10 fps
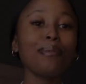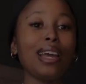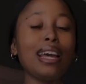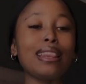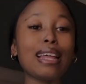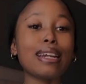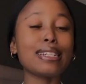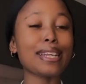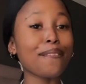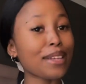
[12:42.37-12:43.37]
And that
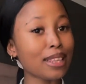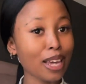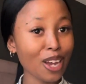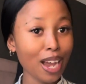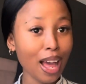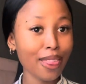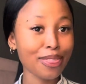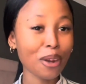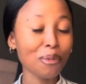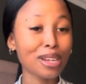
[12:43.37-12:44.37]
is everything
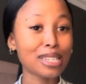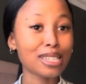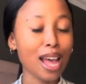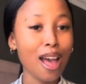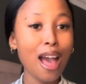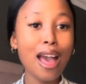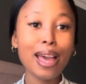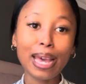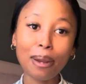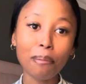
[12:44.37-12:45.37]
that was
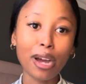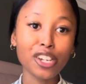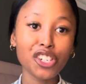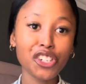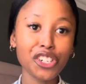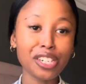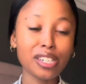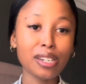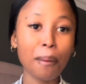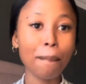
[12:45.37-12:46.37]
in my
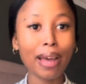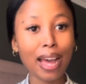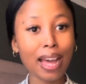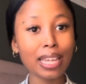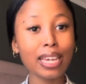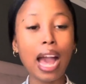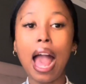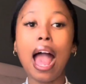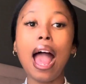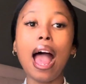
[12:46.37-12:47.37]
Shein bag.
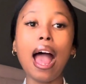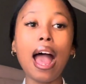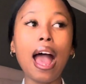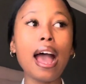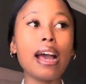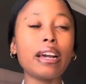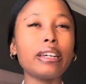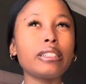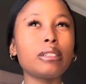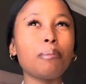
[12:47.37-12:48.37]

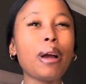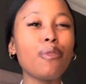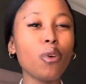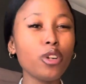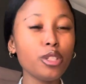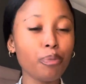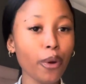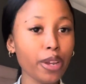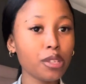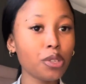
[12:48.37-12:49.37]
And my phone is
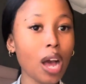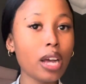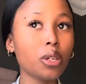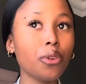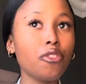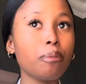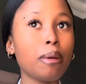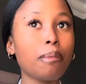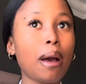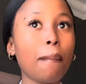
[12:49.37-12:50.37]
broken, so I don't
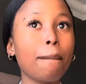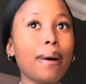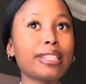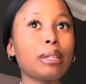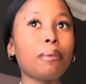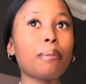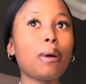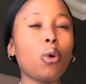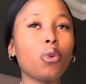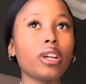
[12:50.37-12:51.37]
remember much about
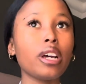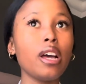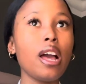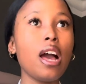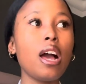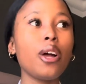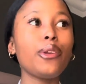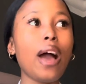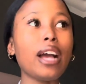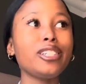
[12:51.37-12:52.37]
my order.
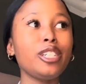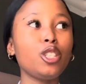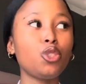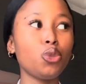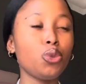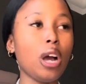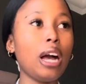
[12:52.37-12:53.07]
No, I actually do.